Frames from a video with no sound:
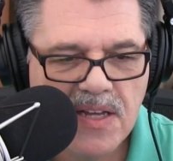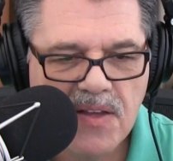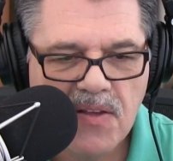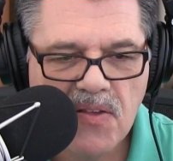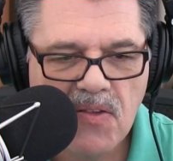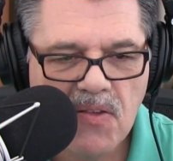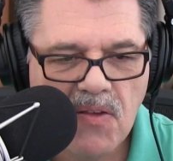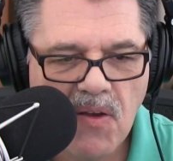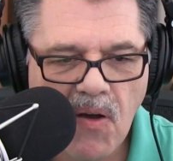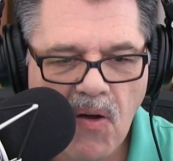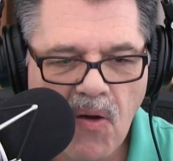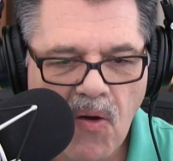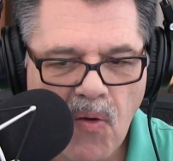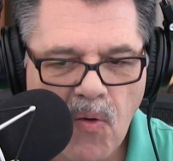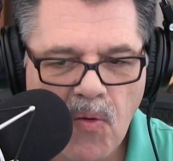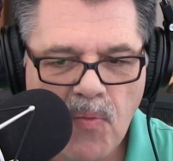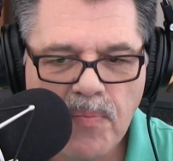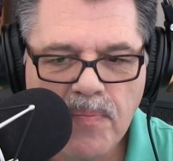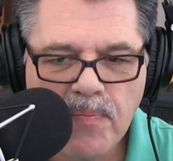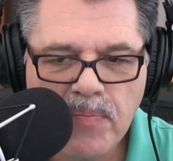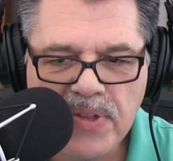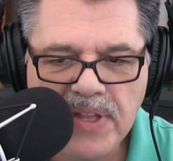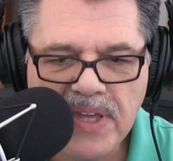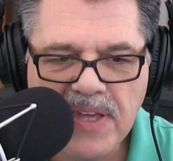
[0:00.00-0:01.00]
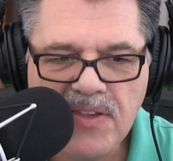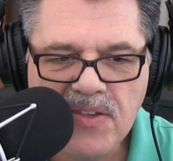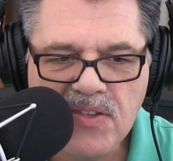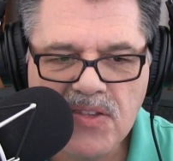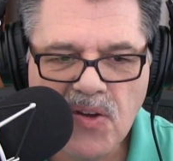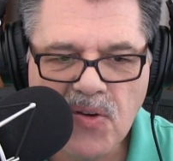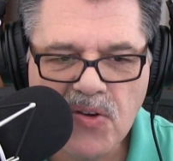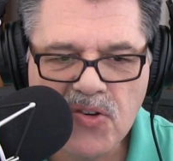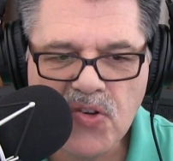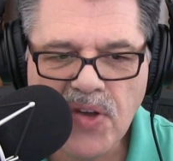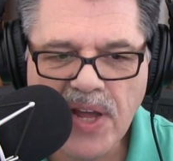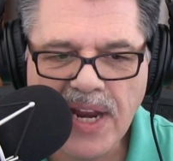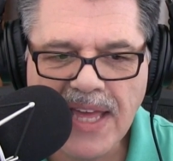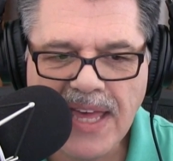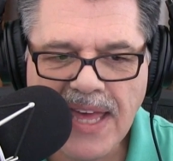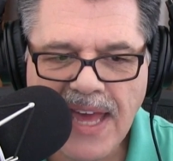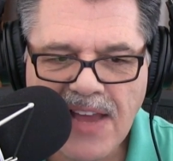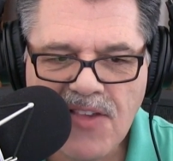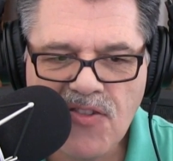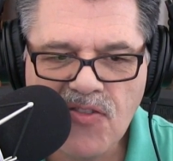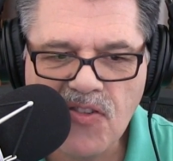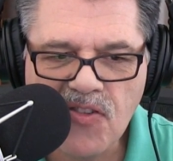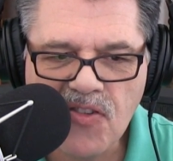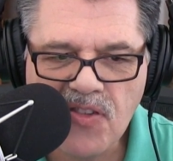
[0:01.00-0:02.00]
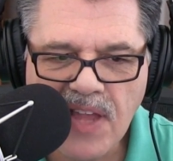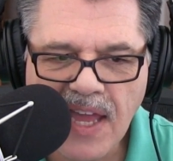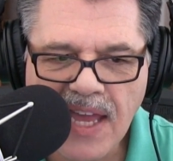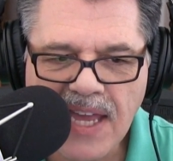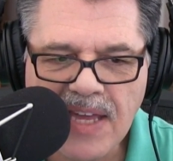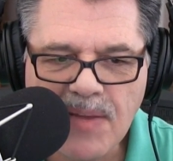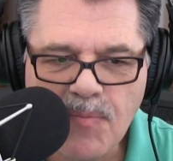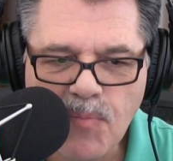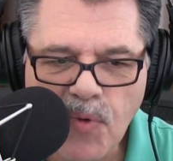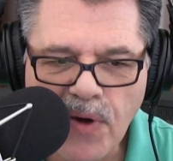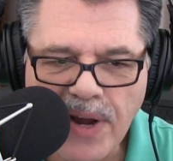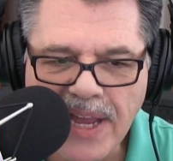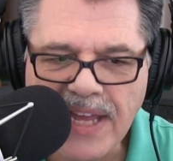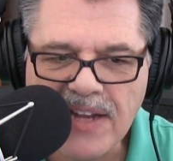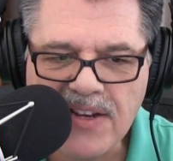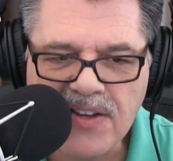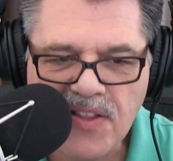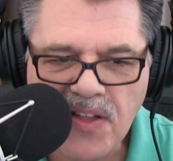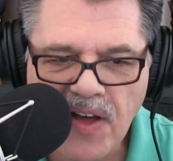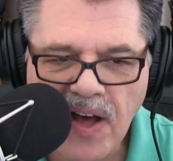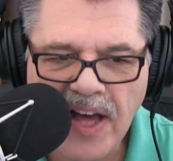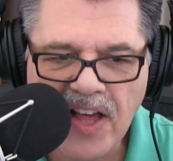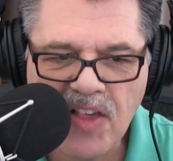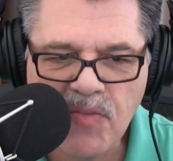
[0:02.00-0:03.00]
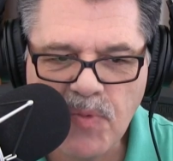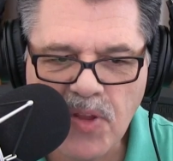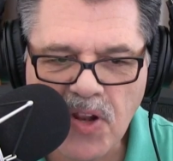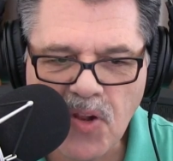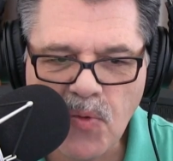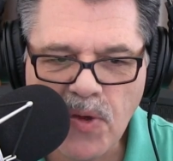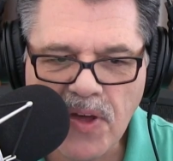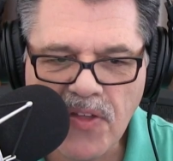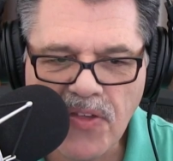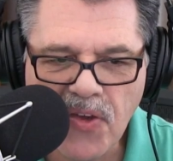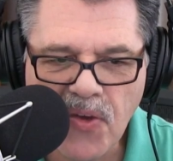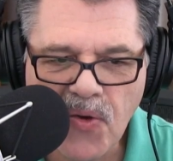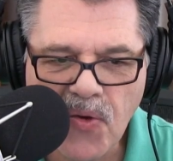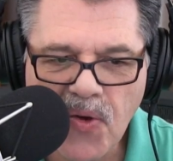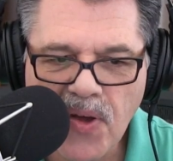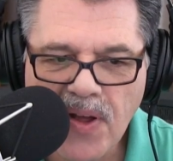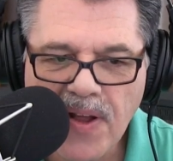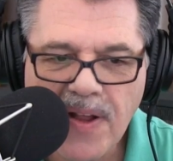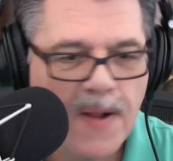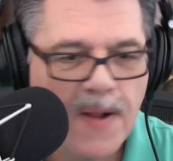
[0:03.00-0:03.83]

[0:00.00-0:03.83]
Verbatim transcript: So please don't try to catch the snake and bring it to the hospital with you.